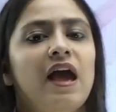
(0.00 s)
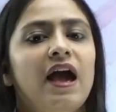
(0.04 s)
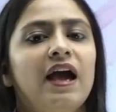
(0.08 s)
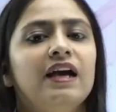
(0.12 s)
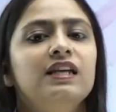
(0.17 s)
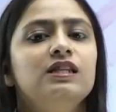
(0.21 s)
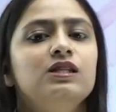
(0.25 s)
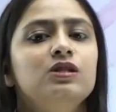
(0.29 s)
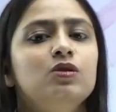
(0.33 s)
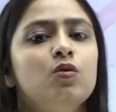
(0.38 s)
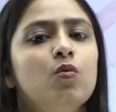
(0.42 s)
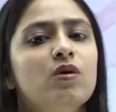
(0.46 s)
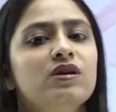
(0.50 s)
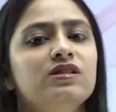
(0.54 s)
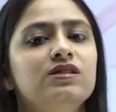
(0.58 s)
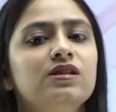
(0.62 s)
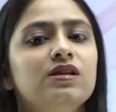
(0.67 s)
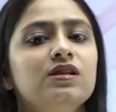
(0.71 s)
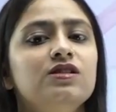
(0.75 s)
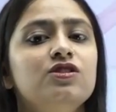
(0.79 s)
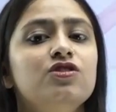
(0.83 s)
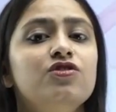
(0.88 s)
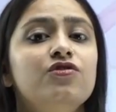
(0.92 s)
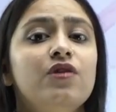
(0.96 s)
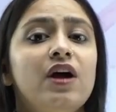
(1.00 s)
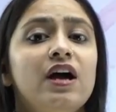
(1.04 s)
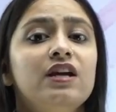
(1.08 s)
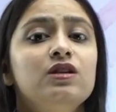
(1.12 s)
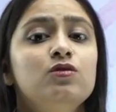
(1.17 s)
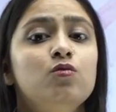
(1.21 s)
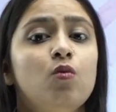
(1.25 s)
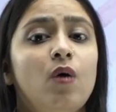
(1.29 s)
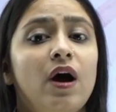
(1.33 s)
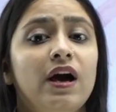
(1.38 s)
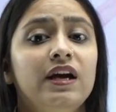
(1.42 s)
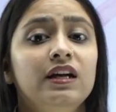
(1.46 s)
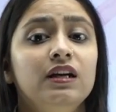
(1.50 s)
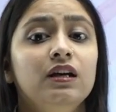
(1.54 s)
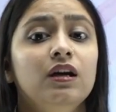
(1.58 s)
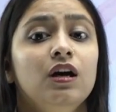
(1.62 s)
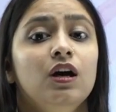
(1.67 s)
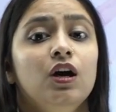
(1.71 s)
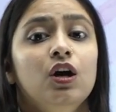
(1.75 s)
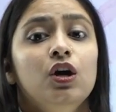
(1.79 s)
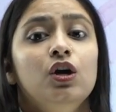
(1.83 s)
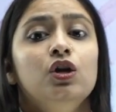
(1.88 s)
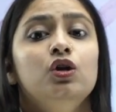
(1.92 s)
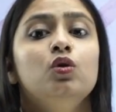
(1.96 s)
exquisite red wine
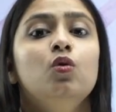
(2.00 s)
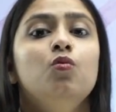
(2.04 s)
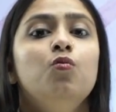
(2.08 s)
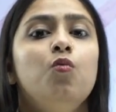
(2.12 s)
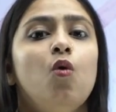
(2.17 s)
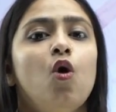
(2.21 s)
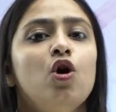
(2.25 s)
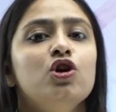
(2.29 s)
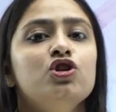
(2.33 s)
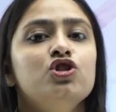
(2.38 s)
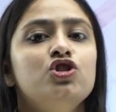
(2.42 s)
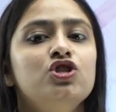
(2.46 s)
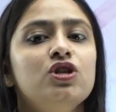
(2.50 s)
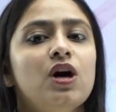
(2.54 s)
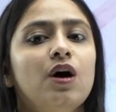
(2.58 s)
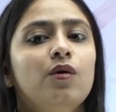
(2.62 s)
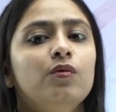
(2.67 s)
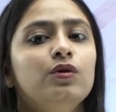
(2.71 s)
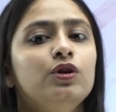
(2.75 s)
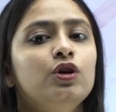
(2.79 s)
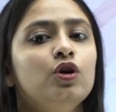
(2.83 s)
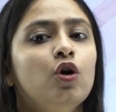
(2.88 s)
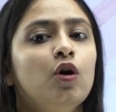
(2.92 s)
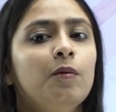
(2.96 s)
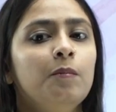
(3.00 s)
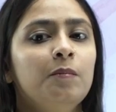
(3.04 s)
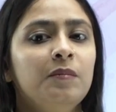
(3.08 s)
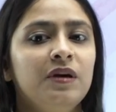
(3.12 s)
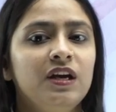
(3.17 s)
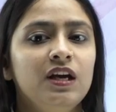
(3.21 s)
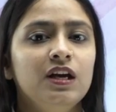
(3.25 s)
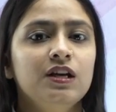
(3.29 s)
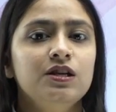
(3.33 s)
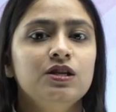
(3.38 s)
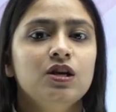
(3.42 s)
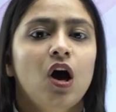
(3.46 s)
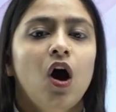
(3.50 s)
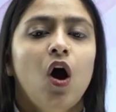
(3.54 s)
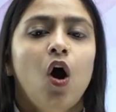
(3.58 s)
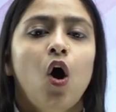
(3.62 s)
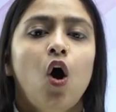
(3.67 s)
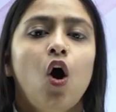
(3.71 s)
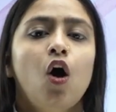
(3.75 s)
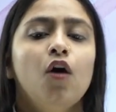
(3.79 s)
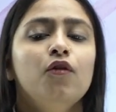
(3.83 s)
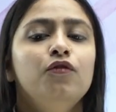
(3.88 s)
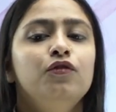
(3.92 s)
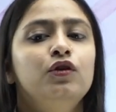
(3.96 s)
to wash down your meat
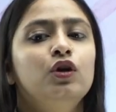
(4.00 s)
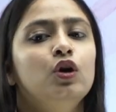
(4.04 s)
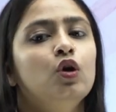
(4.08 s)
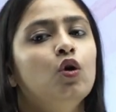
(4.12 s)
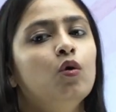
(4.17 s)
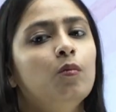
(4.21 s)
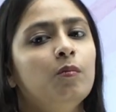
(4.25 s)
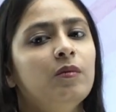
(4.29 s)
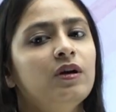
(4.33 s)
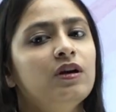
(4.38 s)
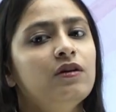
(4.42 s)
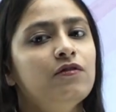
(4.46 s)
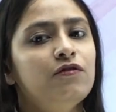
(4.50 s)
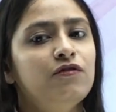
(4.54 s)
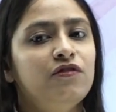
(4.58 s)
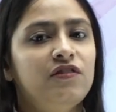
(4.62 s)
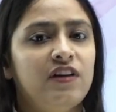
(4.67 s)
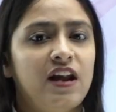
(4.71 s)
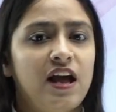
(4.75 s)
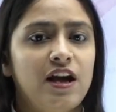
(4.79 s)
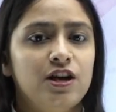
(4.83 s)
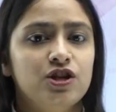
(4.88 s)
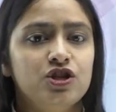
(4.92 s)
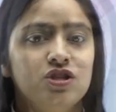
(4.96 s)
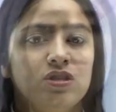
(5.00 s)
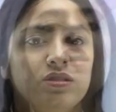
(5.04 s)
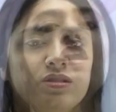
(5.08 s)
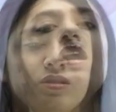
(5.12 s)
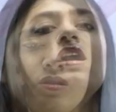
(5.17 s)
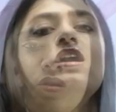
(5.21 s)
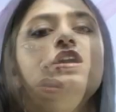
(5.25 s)
of human flesh.